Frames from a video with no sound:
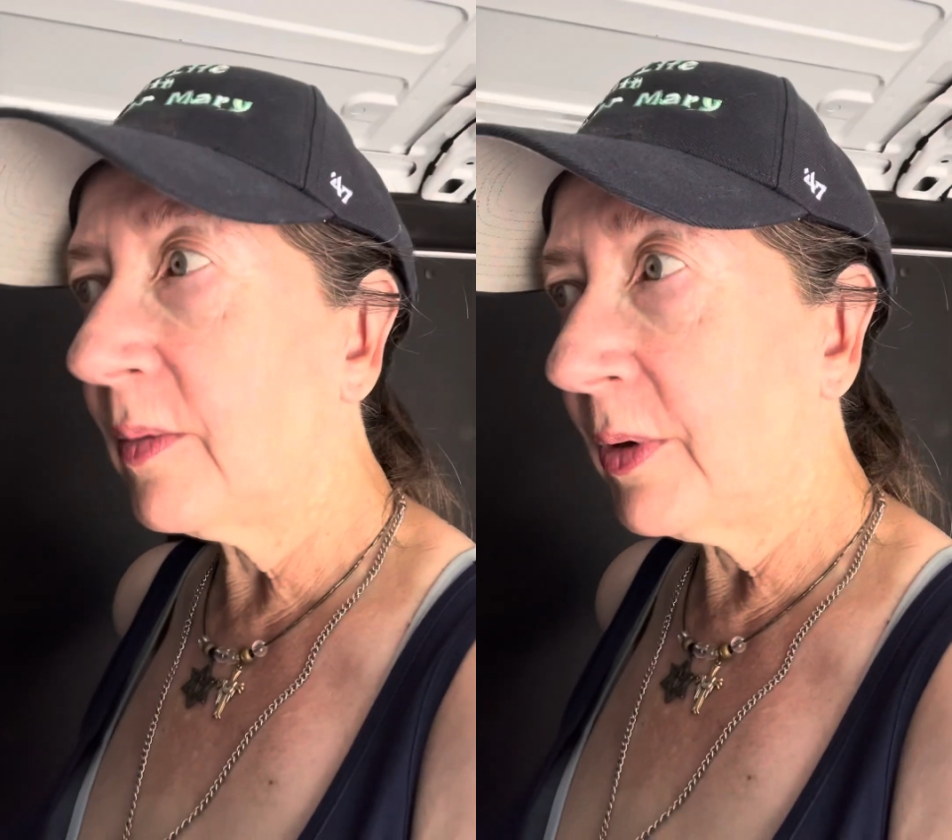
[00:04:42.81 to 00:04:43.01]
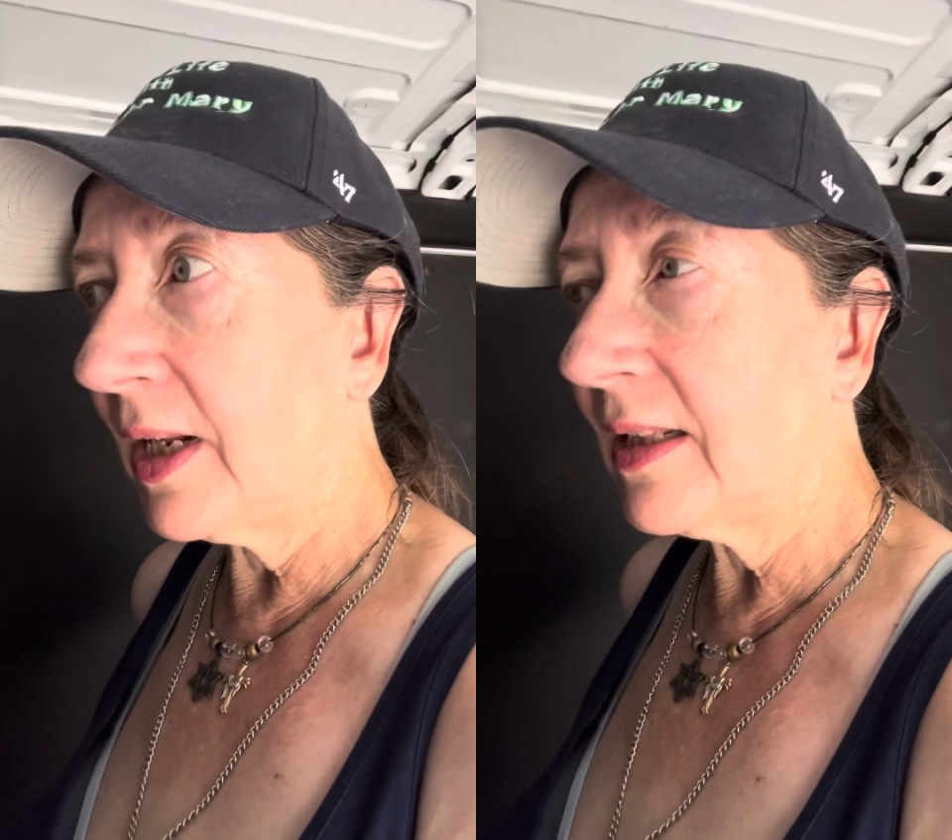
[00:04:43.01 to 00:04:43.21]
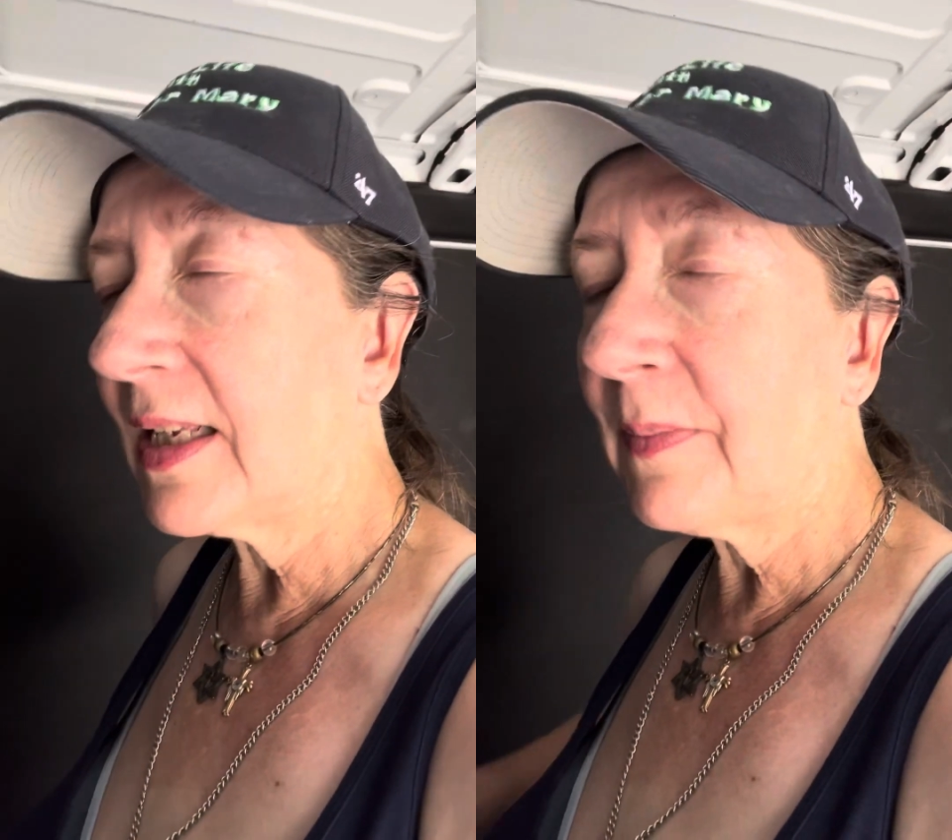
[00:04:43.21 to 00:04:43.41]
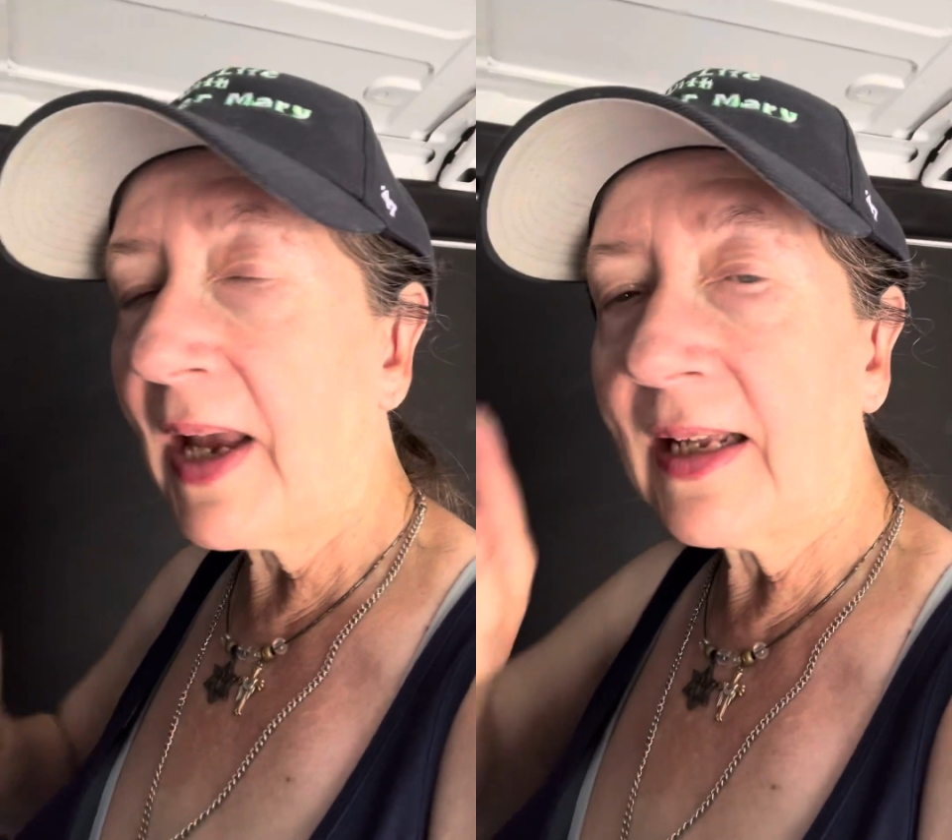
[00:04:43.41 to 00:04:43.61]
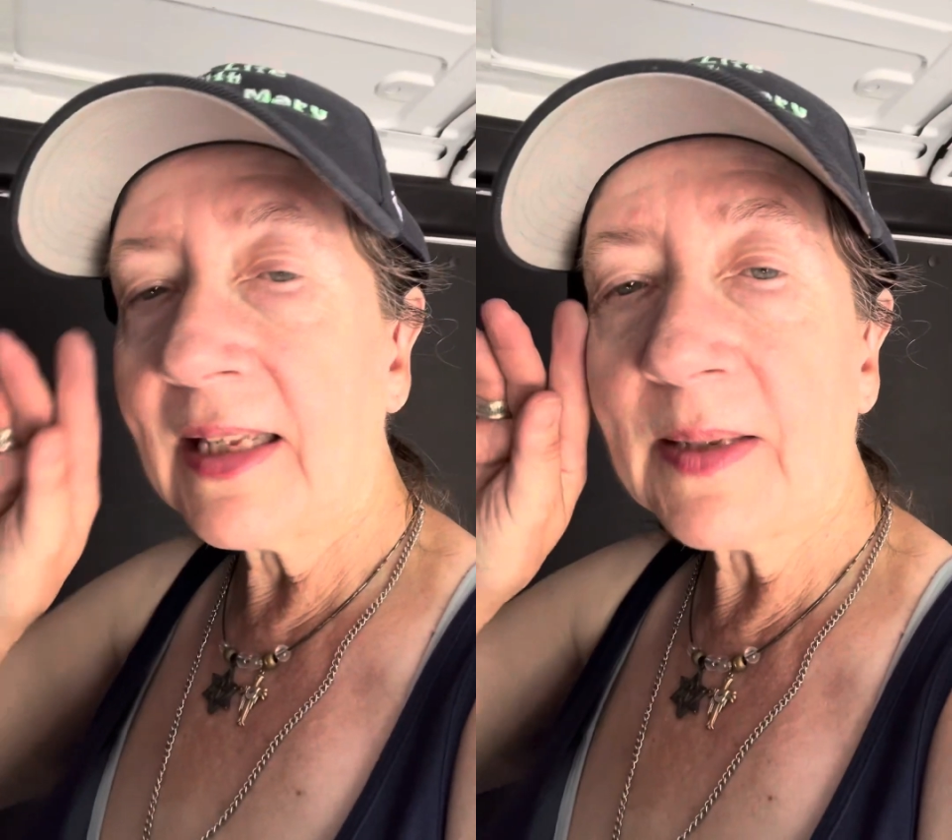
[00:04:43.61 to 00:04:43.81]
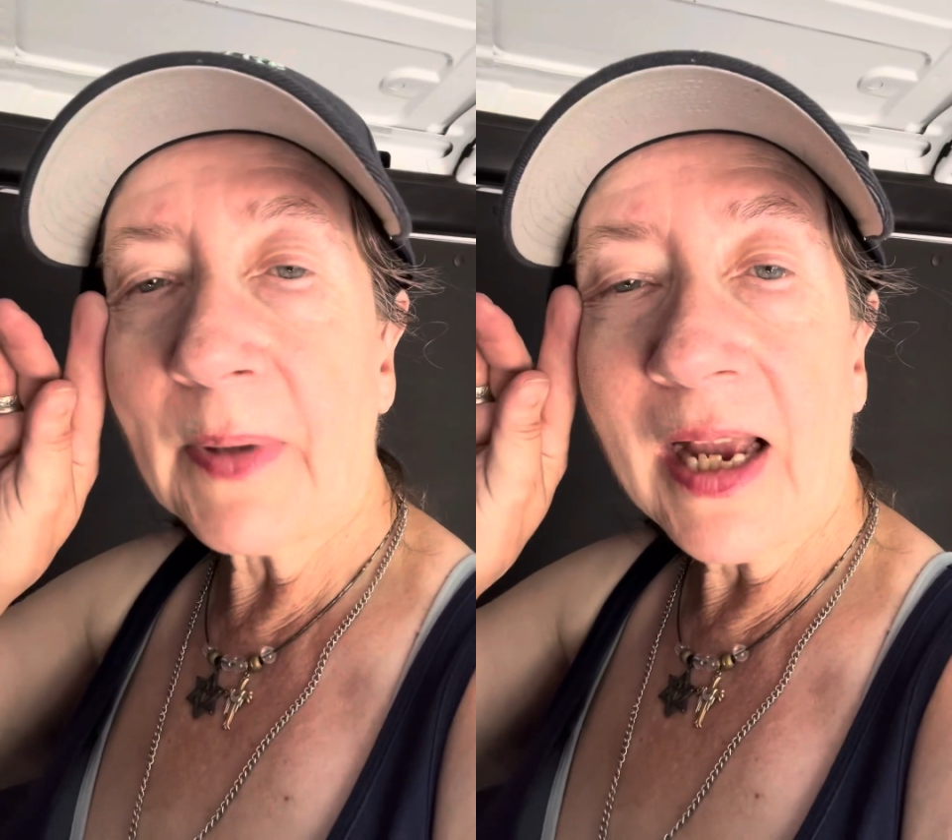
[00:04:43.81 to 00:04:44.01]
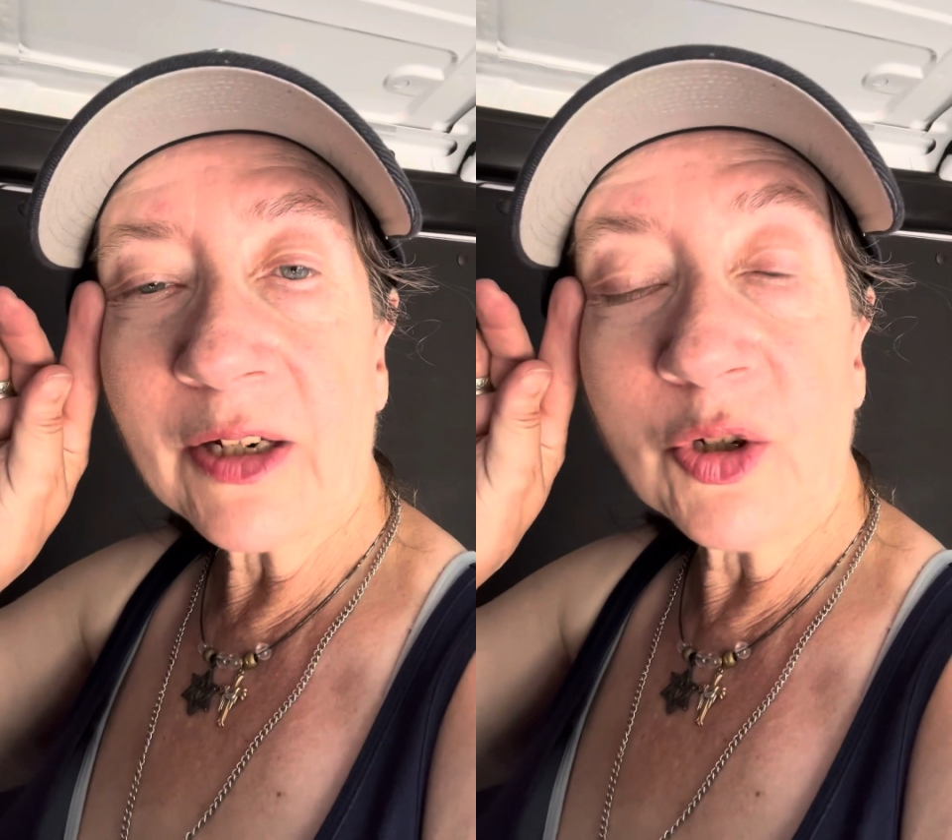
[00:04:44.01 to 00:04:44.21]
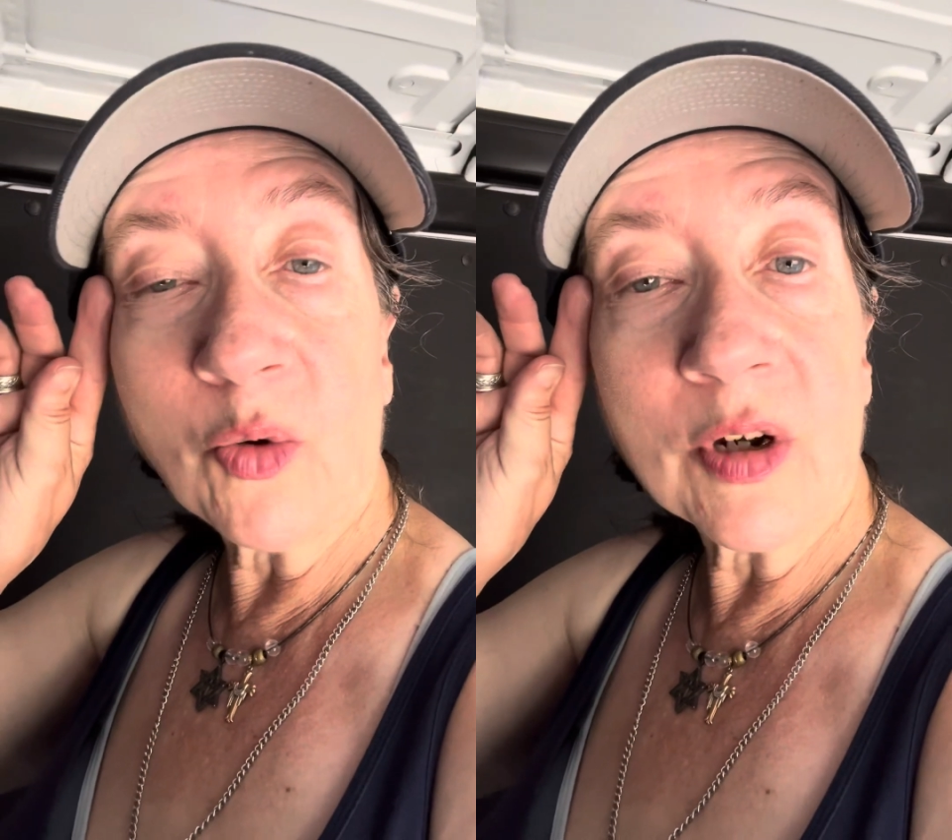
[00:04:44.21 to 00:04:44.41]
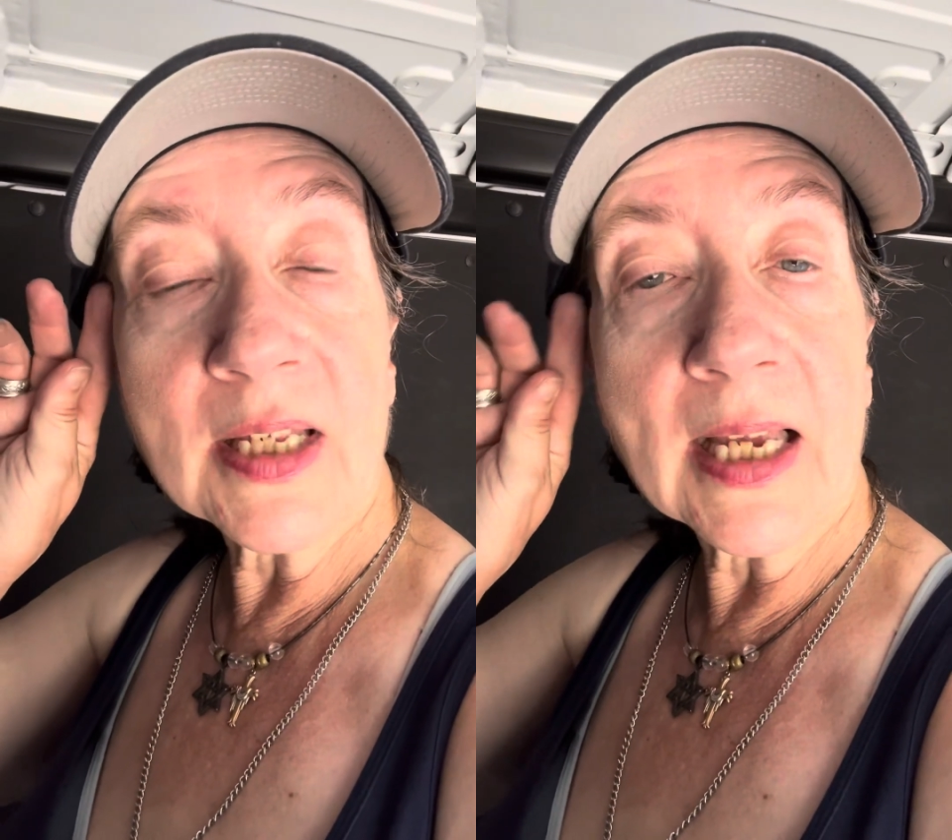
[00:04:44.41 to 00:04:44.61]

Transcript: want to put on these back doors,